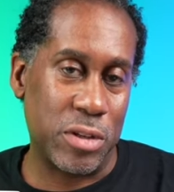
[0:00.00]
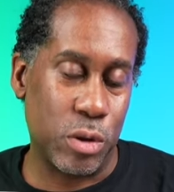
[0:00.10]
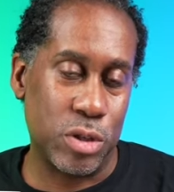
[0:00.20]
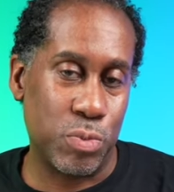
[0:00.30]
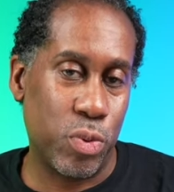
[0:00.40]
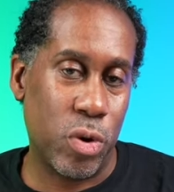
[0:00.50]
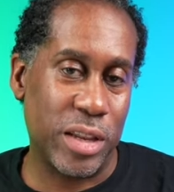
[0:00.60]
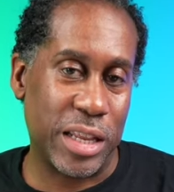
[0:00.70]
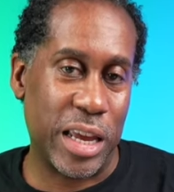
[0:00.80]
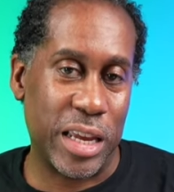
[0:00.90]
So it's
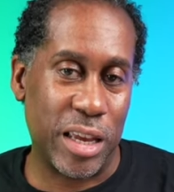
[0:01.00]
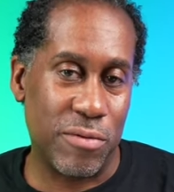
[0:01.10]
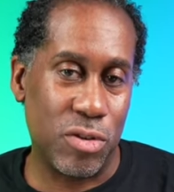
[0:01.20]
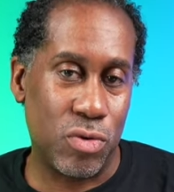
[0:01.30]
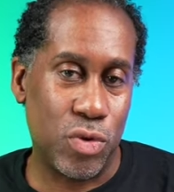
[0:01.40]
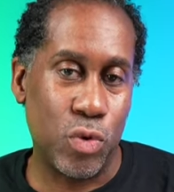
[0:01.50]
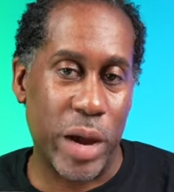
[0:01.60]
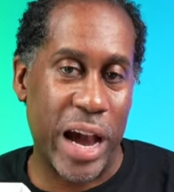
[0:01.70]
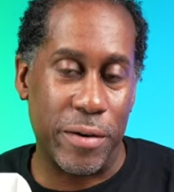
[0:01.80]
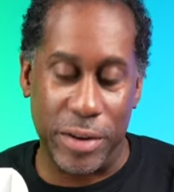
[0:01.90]
important that they give you two
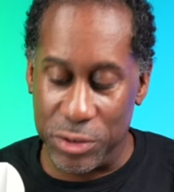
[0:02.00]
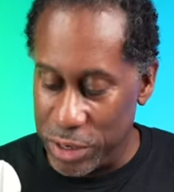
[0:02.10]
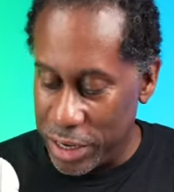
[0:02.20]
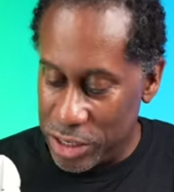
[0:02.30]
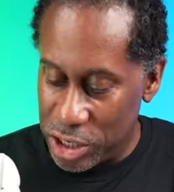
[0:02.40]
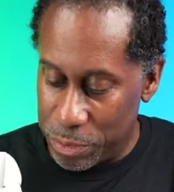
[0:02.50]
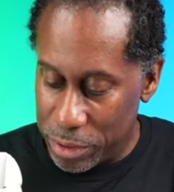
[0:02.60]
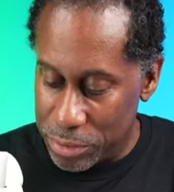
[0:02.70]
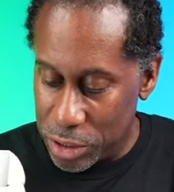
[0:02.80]
batteries when they ship them.